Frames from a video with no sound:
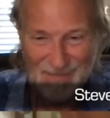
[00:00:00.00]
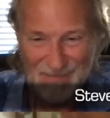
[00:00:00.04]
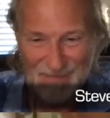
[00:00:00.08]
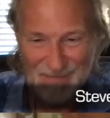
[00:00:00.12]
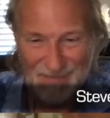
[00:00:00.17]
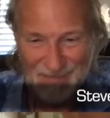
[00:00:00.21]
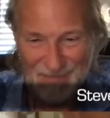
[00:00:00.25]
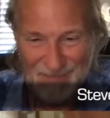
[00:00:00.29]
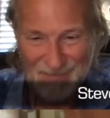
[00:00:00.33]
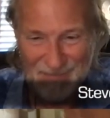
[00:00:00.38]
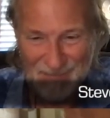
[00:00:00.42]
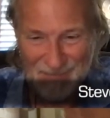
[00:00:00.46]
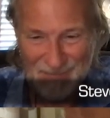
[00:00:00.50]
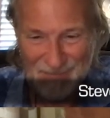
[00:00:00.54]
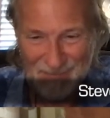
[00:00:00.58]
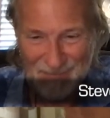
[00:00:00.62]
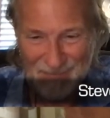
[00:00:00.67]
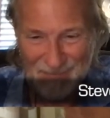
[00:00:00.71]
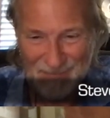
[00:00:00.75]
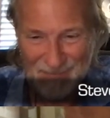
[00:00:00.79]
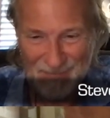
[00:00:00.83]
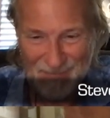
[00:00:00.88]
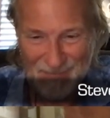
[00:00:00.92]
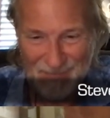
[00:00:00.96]

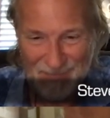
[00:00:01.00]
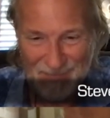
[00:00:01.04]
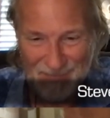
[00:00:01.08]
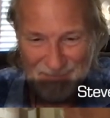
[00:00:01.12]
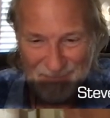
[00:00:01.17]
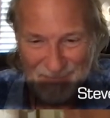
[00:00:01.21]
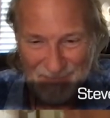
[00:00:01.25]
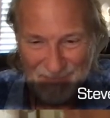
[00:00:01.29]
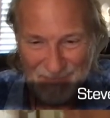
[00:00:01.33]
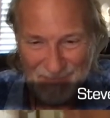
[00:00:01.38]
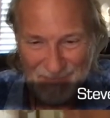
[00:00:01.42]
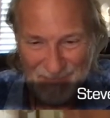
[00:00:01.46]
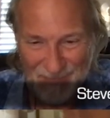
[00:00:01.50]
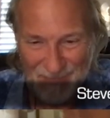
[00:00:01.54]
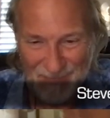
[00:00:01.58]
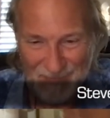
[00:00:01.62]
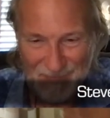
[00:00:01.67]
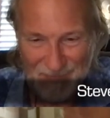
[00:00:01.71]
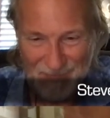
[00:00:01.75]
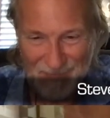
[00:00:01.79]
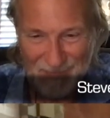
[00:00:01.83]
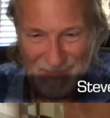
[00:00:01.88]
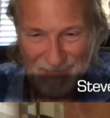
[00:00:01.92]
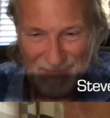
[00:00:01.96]

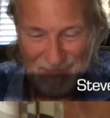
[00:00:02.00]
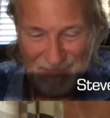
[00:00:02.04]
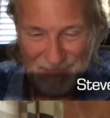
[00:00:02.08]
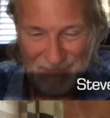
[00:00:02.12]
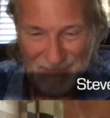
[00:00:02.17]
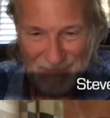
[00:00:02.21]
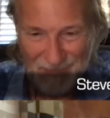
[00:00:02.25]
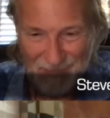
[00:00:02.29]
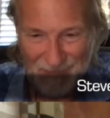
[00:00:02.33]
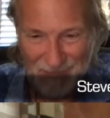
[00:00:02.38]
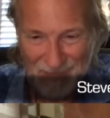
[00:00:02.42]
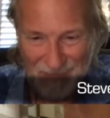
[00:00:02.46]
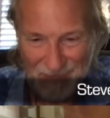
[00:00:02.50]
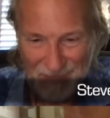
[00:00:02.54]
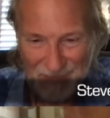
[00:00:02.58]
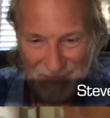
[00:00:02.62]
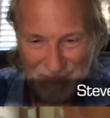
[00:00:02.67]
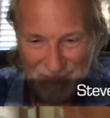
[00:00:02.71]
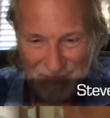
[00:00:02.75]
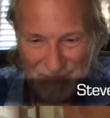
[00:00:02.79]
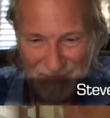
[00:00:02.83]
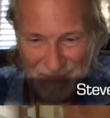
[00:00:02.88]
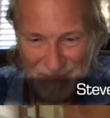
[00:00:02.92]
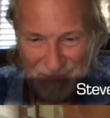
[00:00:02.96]

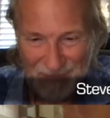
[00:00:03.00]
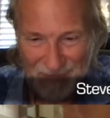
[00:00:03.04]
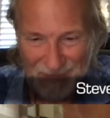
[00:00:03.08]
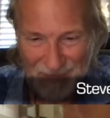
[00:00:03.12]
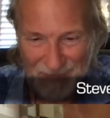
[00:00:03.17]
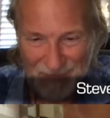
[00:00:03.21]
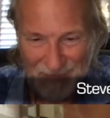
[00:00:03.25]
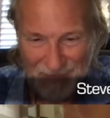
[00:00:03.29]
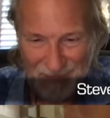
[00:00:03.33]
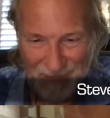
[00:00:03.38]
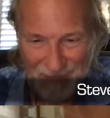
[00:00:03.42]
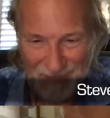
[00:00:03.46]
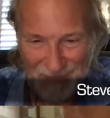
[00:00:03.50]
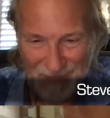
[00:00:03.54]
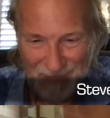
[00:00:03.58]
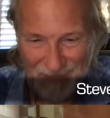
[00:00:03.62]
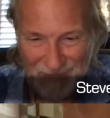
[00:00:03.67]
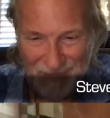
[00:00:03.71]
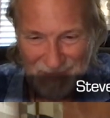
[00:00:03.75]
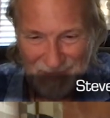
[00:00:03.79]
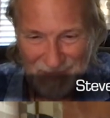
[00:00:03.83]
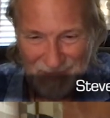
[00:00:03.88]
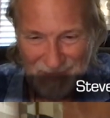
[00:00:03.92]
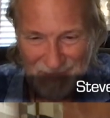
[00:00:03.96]

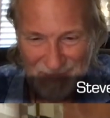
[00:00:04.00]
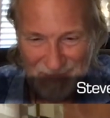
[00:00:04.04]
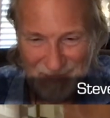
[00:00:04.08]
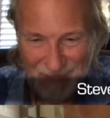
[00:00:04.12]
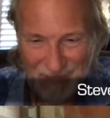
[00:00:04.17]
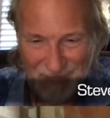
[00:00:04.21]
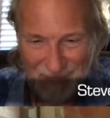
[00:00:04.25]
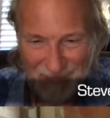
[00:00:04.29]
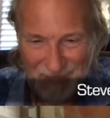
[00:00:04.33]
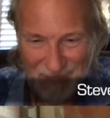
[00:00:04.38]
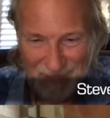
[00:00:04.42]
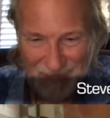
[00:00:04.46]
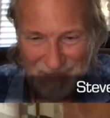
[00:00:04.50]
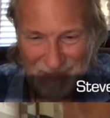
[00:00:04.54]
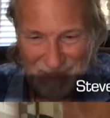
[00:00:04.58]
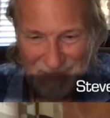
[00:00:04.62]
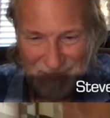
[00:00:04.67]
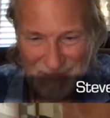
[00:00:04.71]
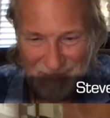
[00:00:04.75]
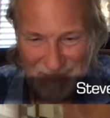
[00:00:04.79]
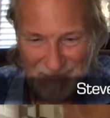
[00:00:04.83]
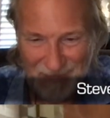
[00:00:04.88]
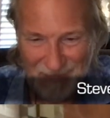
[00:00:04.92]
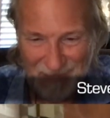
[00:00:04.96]

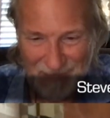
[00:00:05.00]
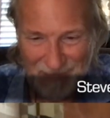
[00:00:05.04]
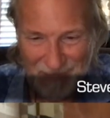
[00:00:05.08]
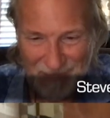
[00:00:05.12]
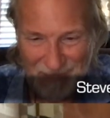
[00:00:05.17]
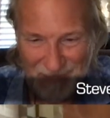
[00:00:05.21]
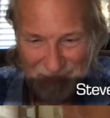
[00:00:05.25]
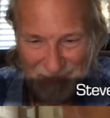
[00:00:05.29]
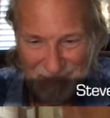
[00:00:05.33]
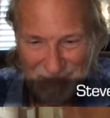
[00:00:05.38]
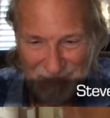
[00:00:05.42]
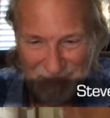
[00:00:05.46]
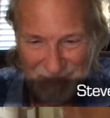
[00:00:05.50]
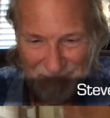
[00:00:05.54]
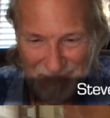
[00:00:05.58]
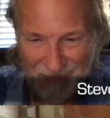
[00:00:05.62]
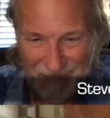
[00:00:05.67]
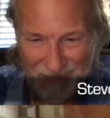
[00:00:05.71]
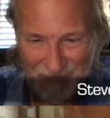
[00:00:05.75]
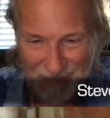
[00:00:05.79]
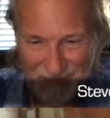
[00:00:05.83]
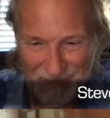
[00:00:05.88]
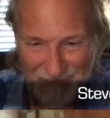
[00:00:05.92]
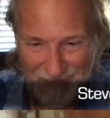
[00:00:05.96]
[no speech]